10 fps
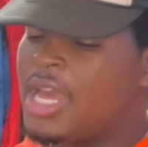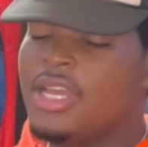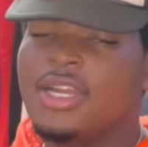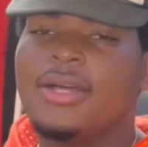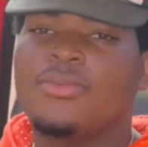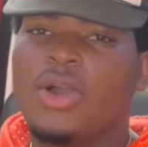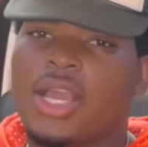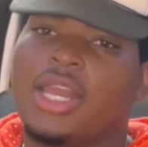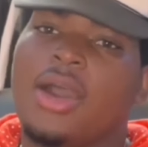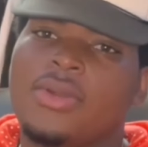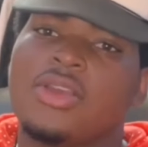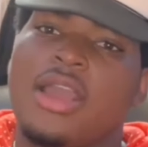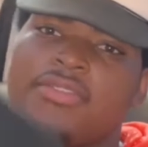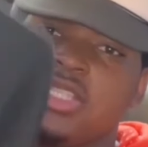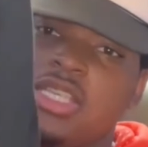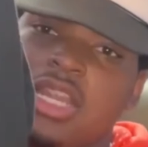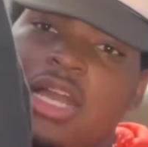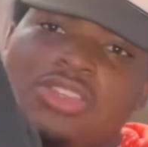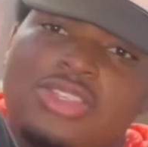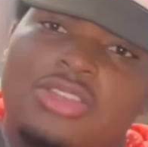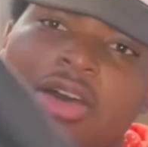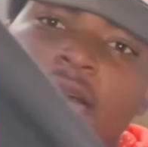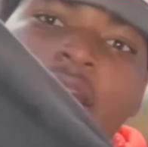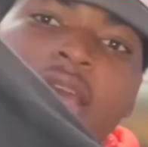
I ended up walking out with a graphic tee that I just saw.